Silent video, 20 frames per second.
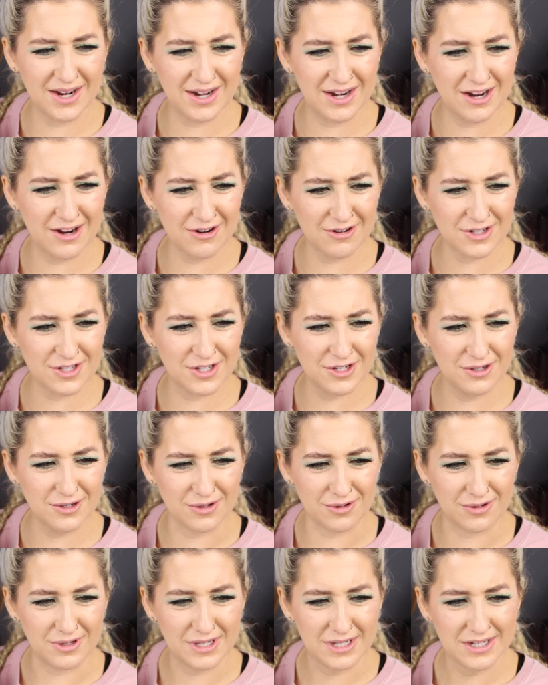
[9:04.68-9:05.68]
in here
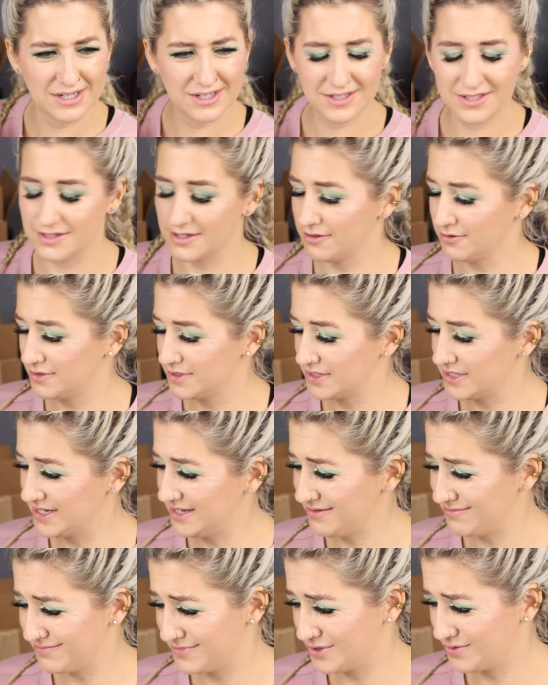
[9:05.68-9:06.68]
too. So
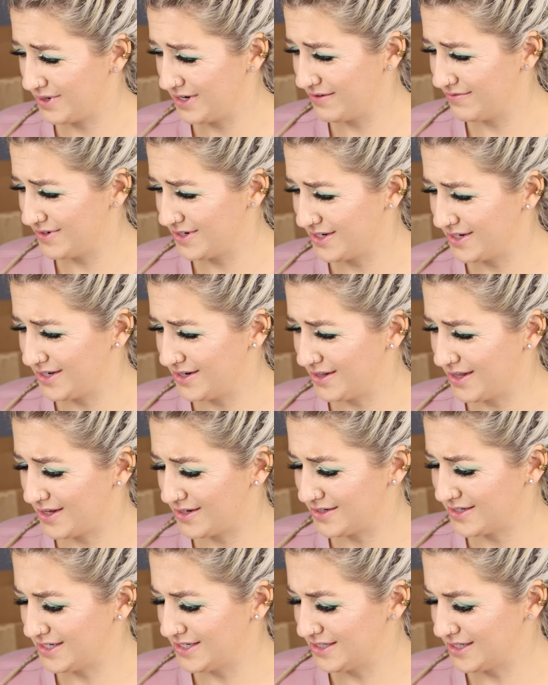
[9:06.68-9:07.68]
see, do I even
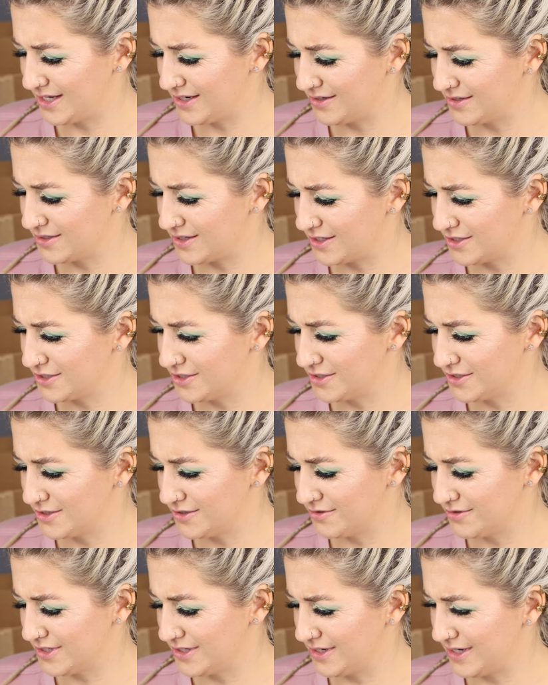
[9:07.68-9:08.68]
need that Natasha
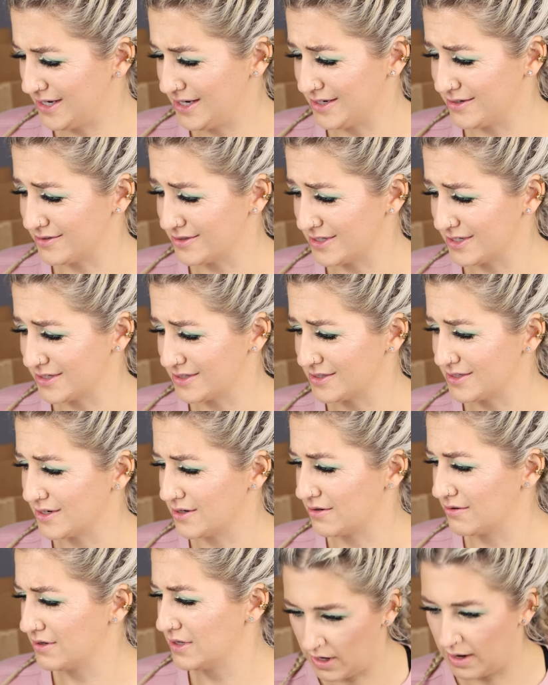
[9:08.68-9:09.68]
Denona? I don't think
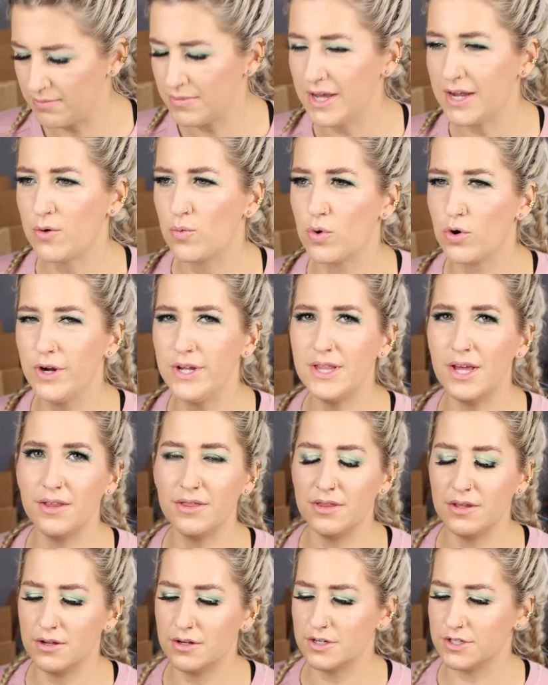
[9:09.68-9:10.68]
so. I'm worried
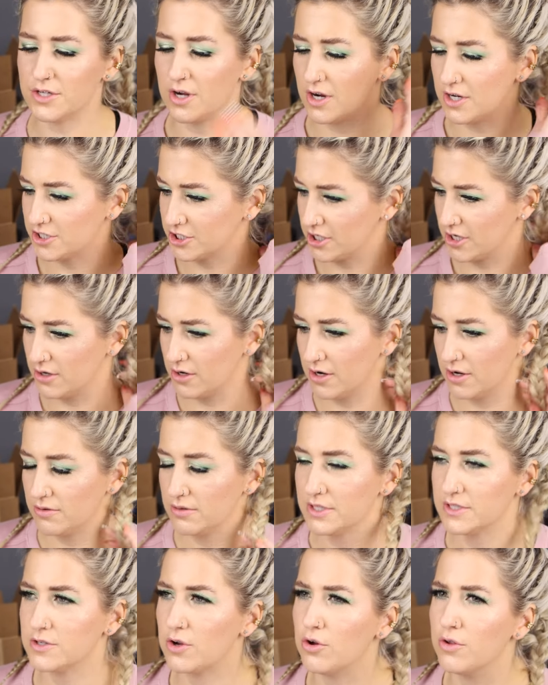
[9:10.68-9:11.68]
that the Natasha,
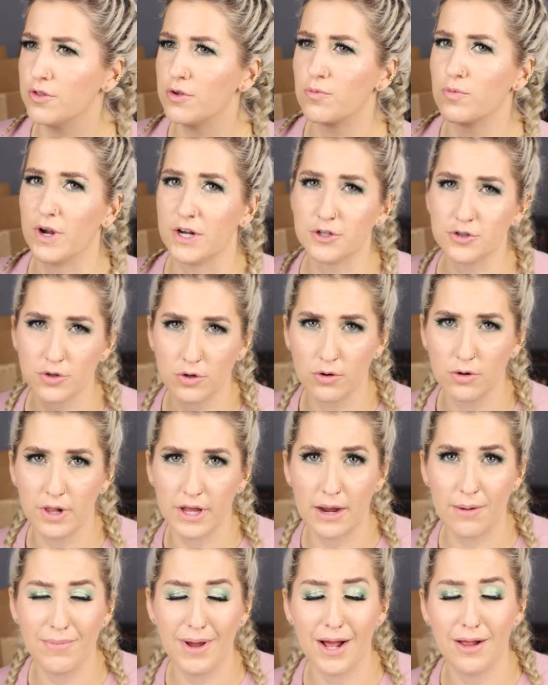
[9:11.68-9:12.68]
it's called the Retro
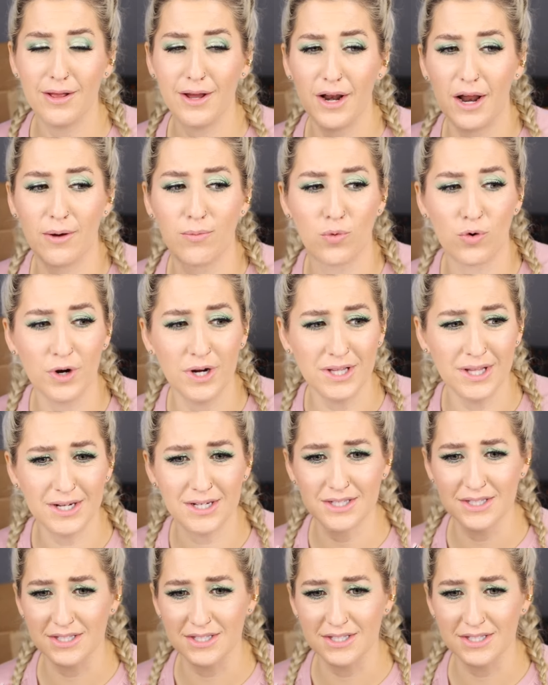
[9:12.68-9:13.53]
Glam palette. I'm worried that